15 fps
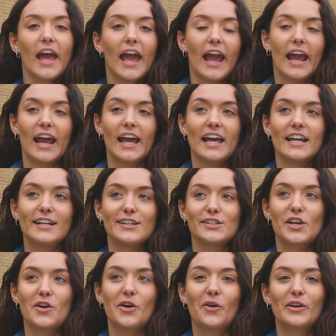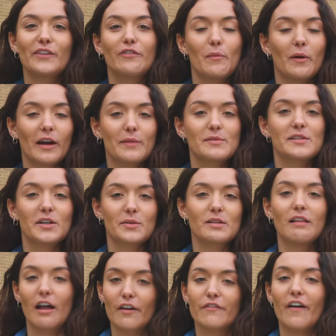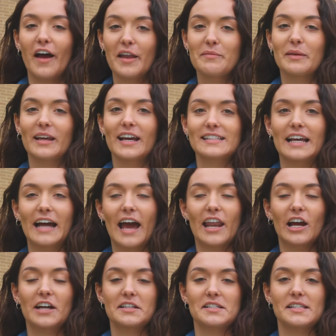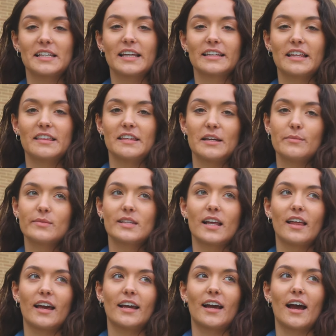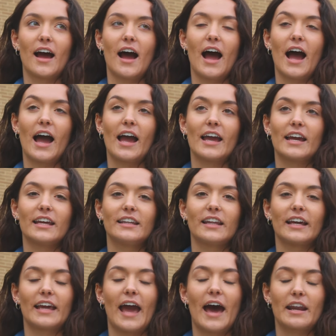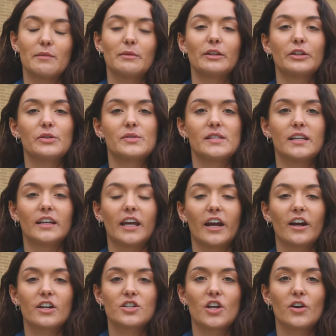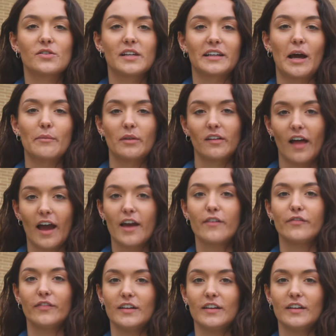And so going to football games this year was a lot of fun because I kind of got to see like the themes that like I and like Adam and Lucy and Garrett chose like come to life.